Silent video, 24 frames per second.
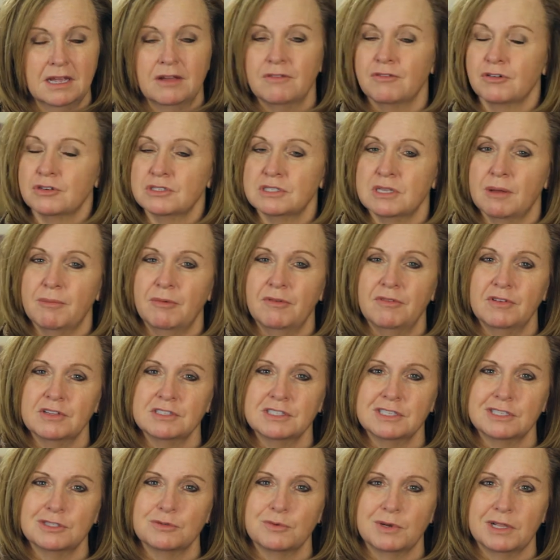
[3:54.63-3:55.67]
For some of
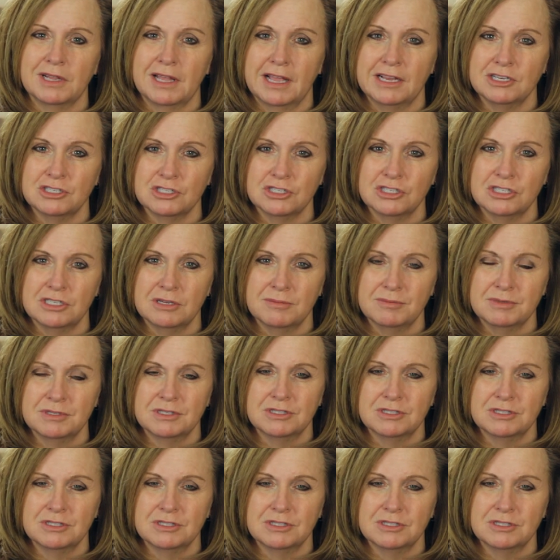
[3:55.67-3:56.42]
us, it's relationships.